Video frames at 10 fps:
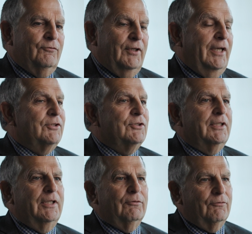
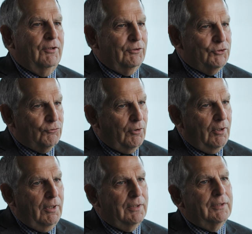financially, they were very
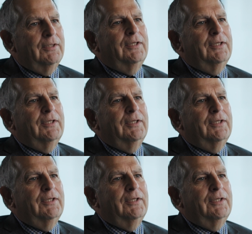strong.